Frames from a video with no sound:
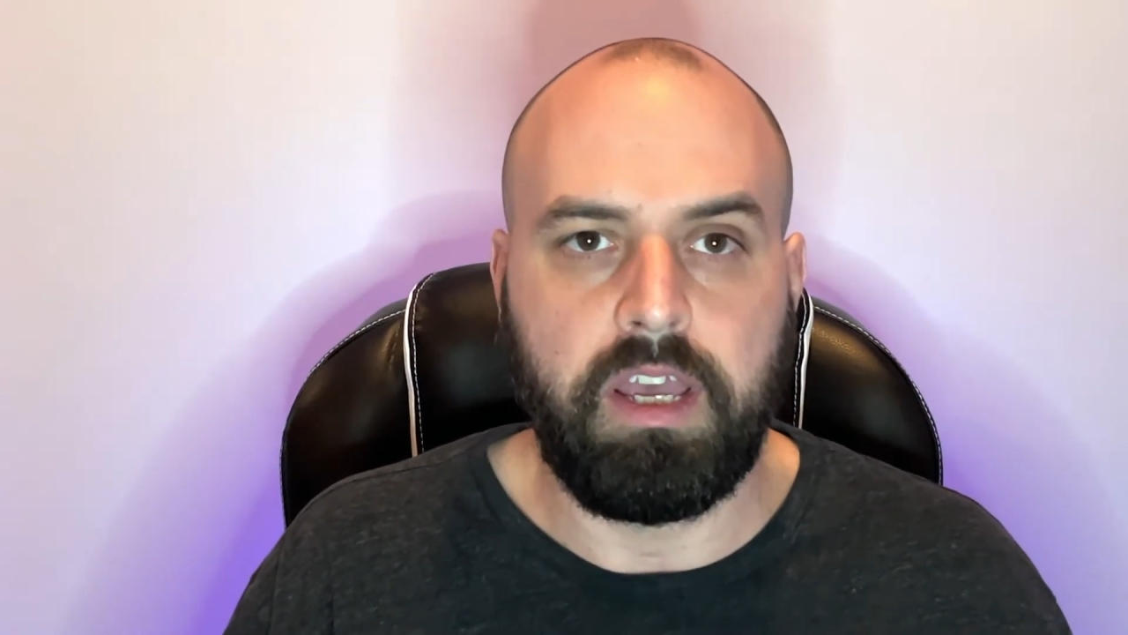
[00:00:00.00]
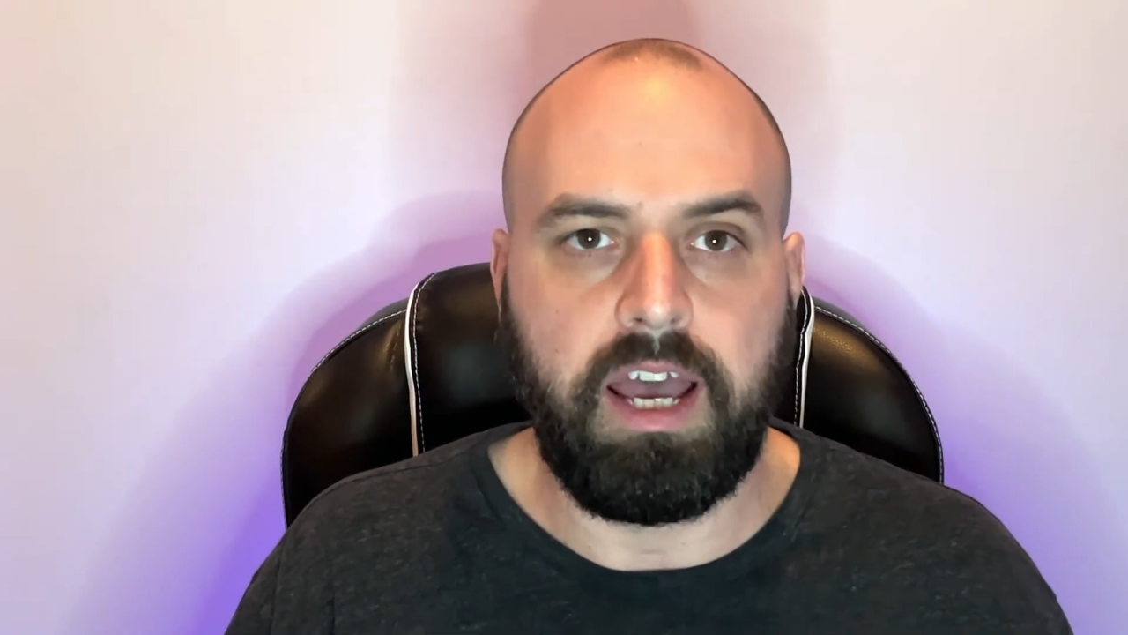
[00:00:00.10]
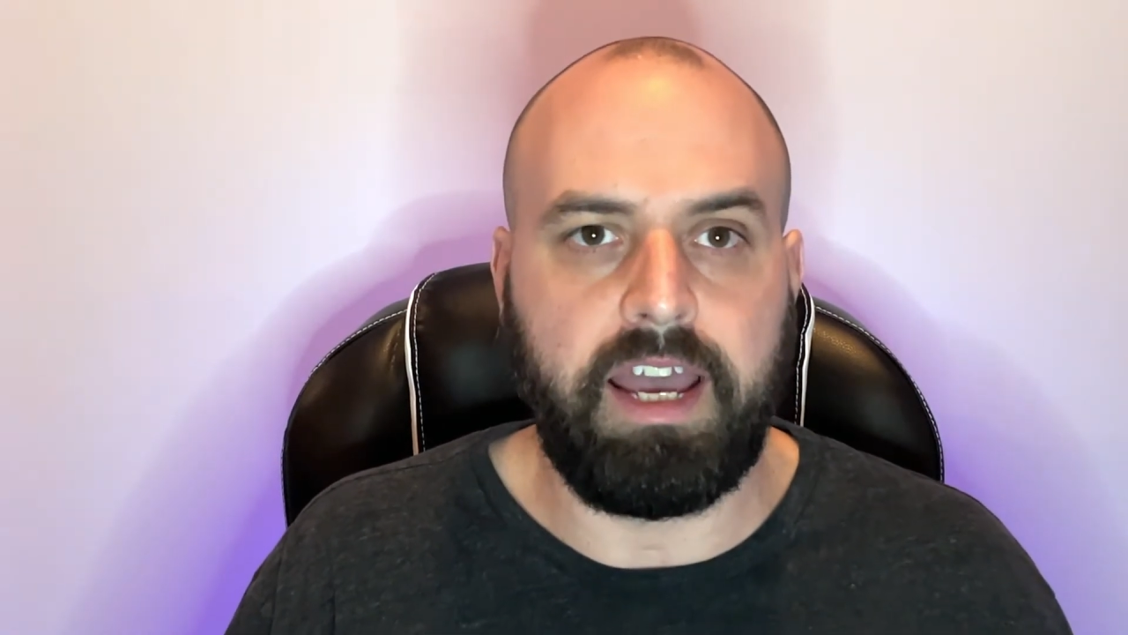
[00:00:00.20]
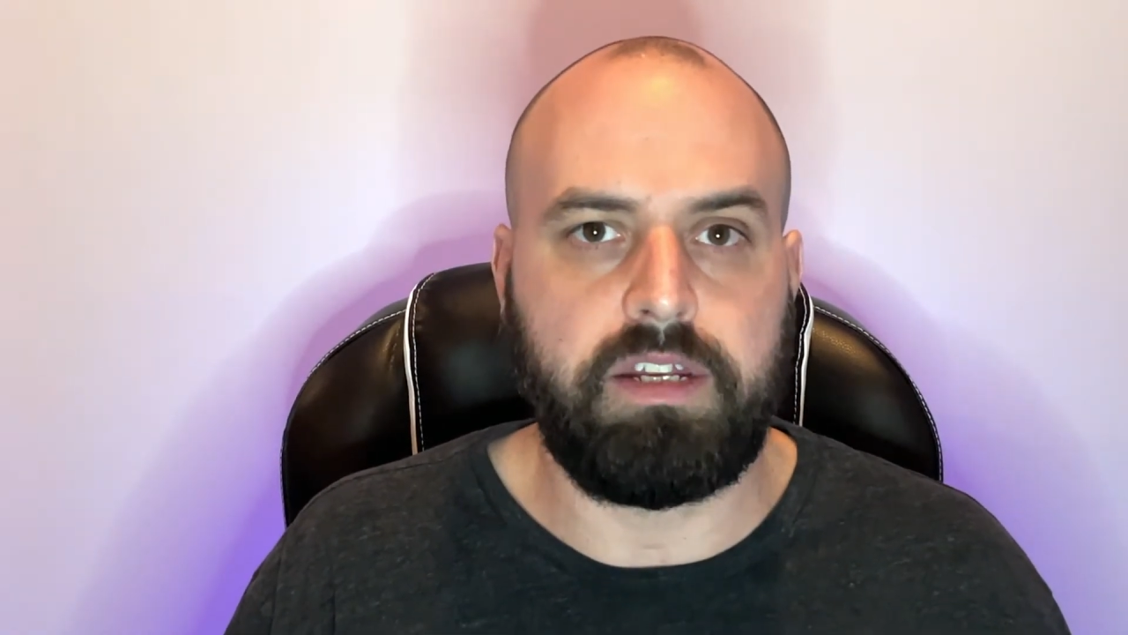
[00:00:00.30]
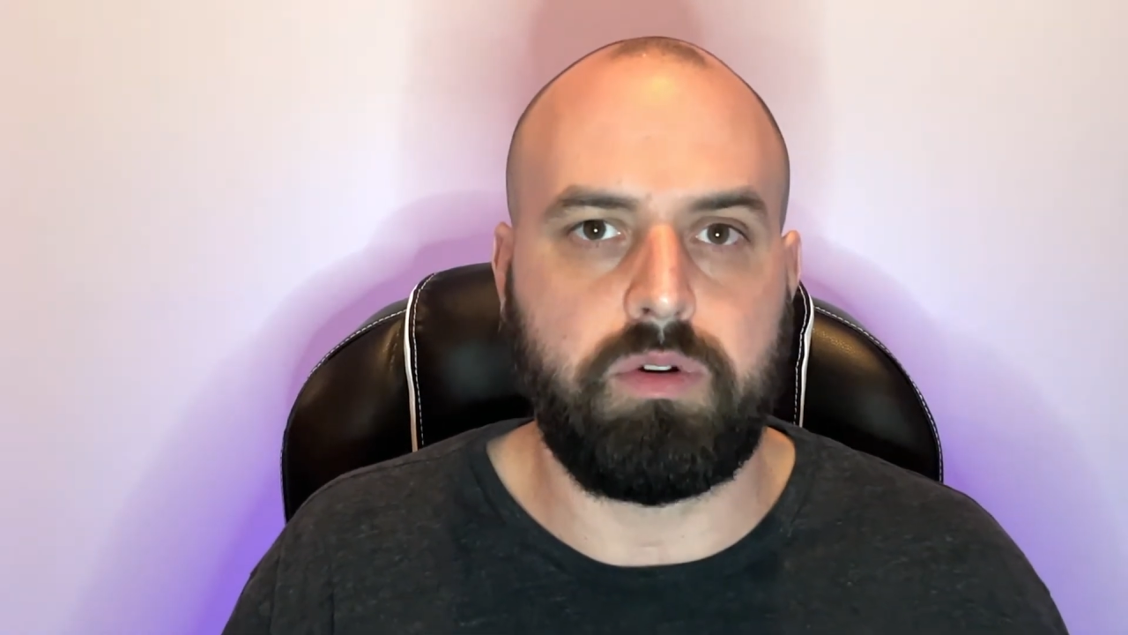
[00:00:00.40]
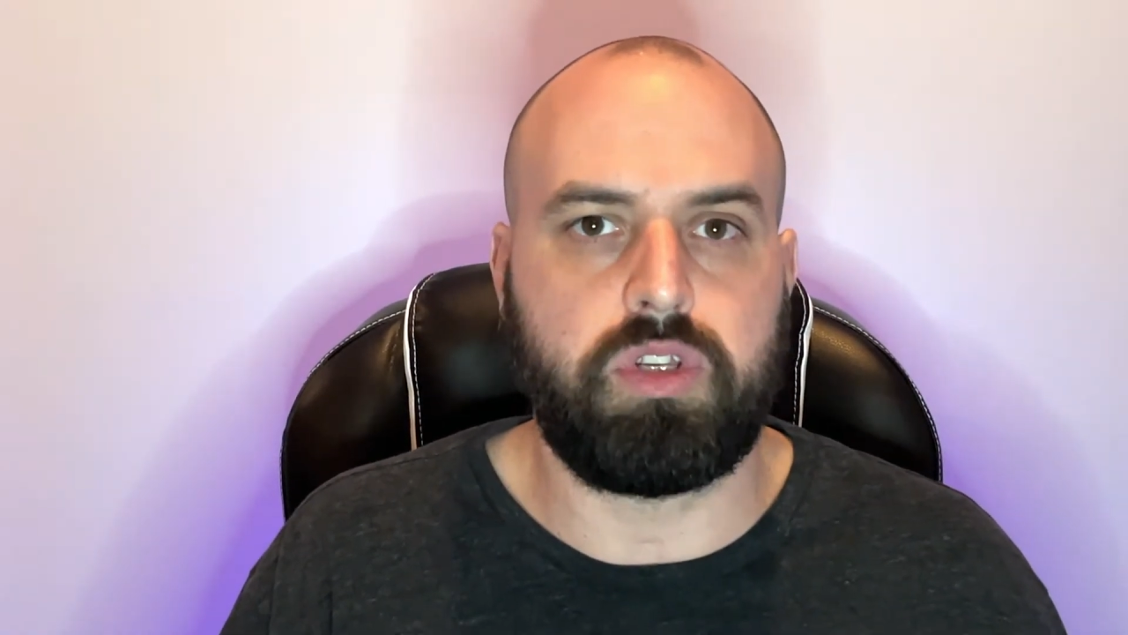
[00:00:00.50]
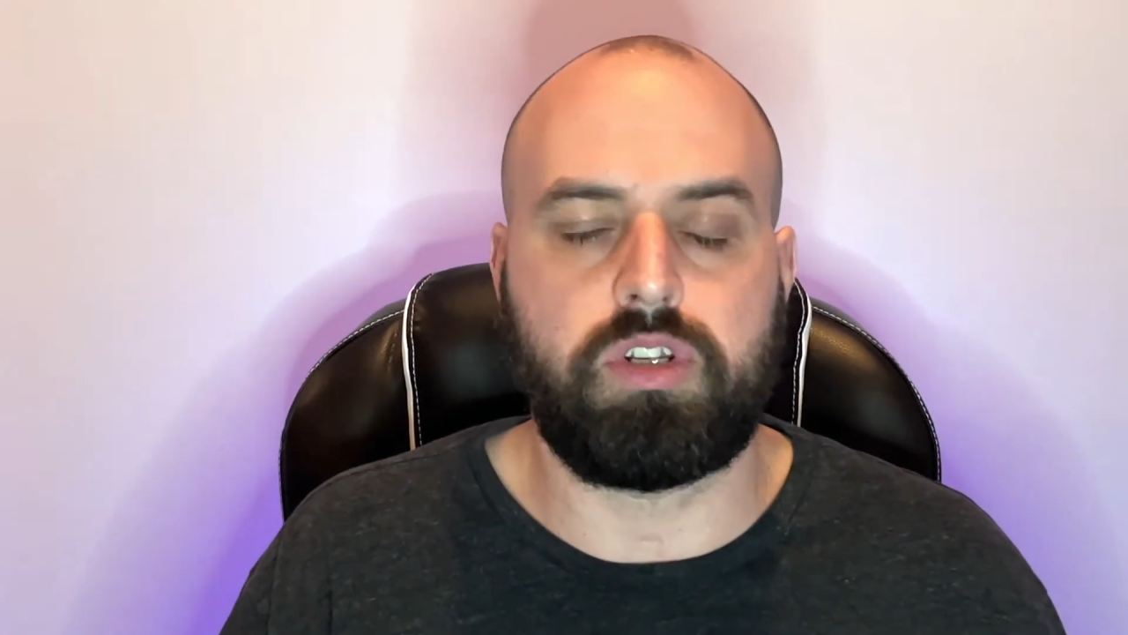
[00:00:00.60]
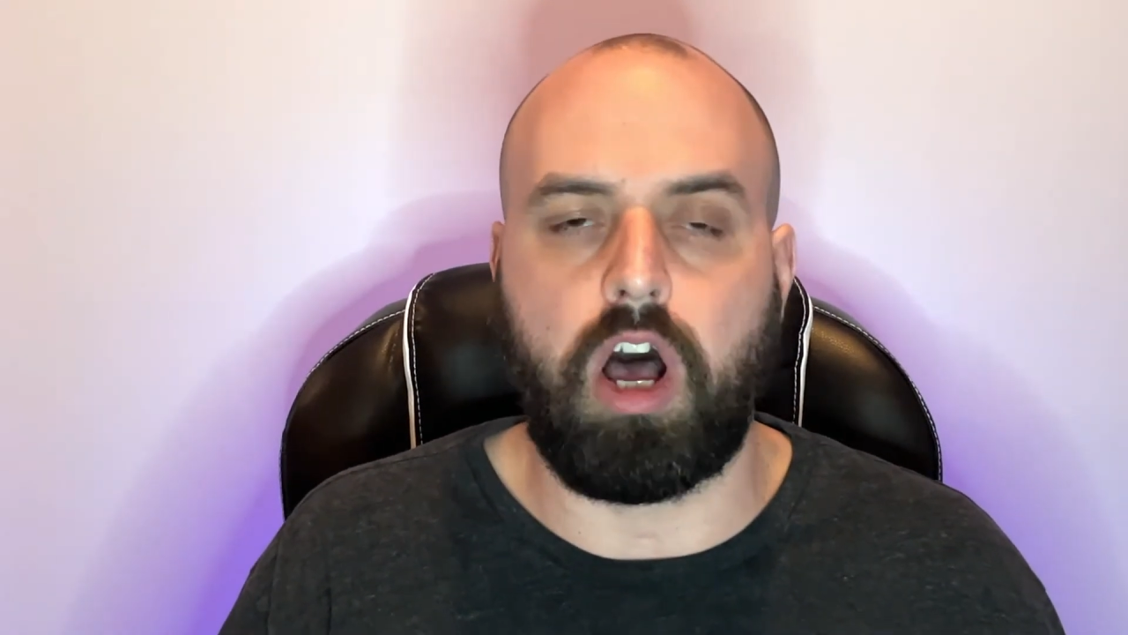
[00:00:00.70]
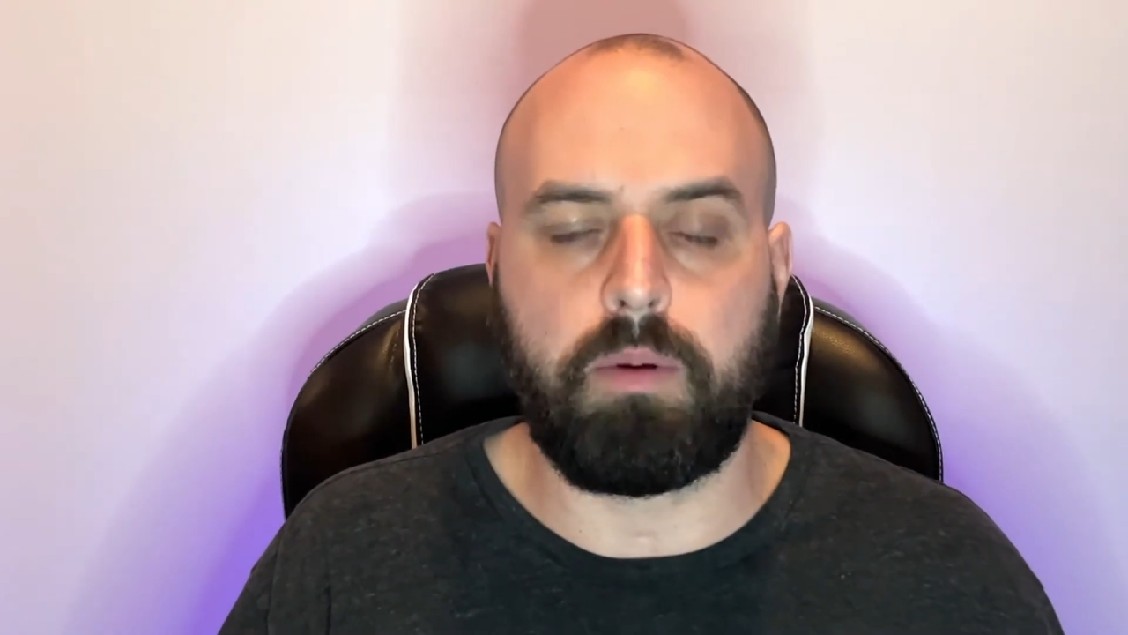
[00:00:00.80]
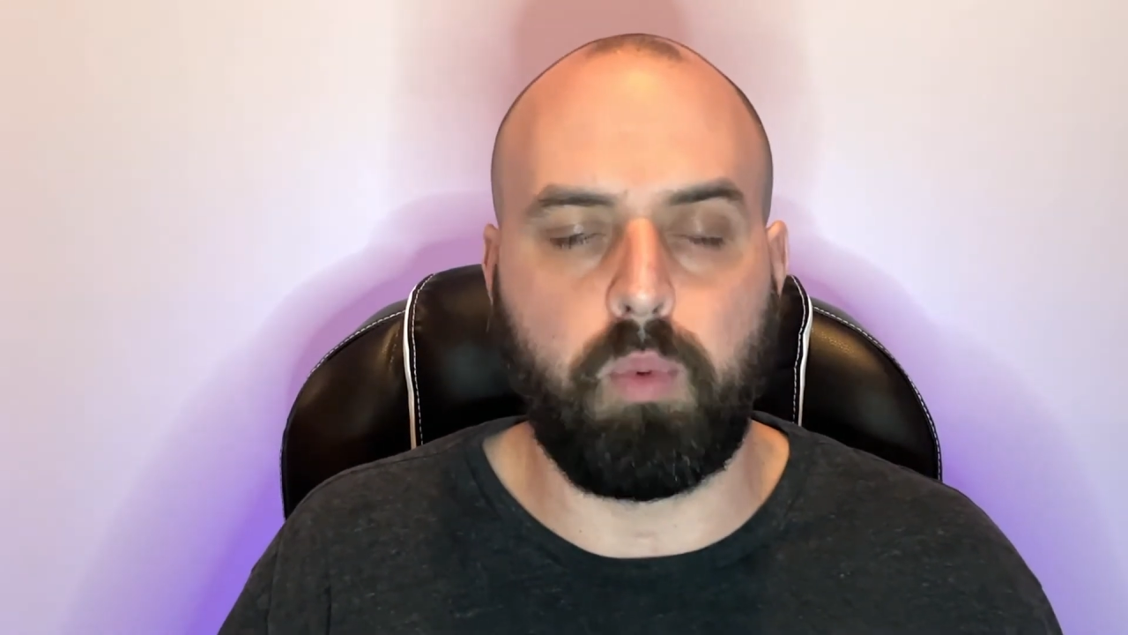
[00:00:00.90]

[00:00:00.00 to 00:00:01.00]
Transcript: I had no stock